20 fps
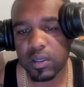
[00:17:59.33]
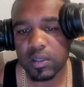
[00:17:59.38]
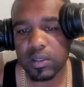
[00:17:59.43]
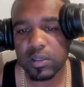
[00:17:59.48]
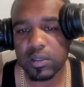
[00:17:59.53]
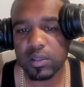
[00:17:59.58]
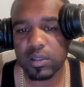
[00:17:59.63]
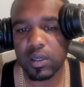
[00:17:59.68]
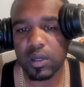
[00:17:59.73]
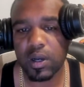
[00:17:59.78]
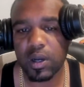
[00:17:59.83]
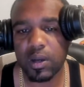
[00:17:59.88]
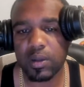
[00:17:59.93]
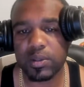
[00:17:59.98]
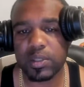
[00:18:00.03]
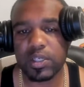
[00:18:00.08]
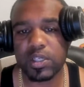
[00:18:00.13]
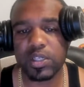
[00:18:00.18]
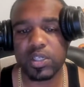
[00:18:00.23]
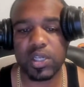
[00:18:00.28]
So I
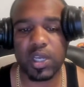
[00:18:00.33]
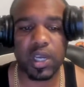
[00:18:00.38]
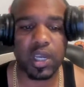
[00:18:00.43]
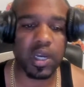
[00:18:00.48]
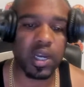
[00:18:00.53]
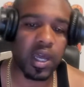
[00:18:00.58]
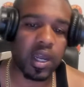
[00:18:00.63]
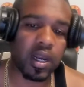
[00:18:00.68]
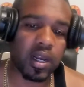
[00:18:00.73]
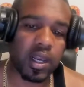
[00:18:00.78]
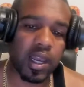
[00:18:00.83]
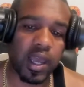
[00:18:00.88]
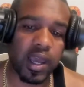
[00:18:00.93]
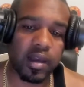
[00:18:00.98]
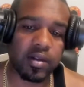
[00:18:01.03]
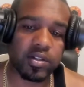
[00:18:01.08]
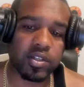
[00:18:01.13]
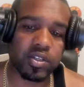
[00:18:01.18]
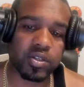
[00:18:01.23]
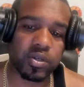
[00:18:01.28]
was just checking out a
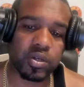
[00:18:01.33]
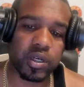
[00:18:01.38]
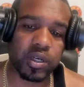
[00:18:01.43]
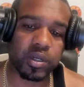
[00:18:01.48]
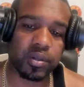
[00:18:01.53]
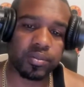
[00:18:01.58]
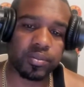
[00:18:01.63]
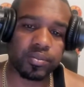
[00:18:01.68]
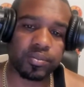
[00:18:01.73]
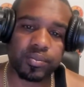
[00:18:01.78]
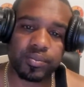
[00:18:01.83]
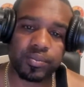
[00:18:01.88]
live stream,